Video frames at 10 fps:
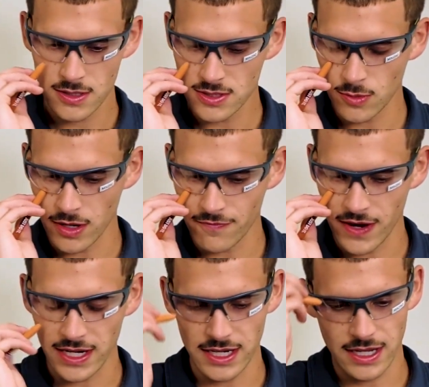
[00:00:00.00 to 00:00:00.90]
So what I'm
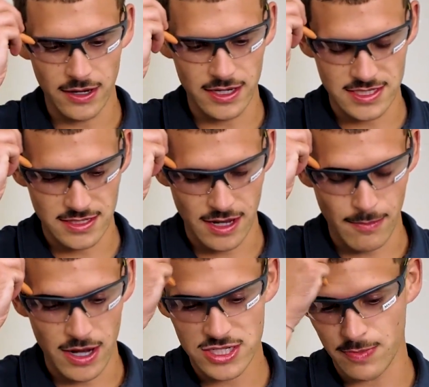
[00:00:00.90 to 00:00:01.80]
finding here is a
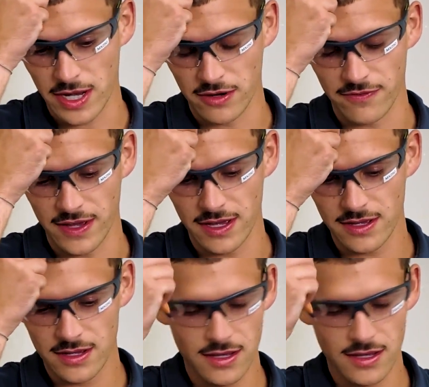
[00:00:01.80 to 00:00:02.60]
much better fit,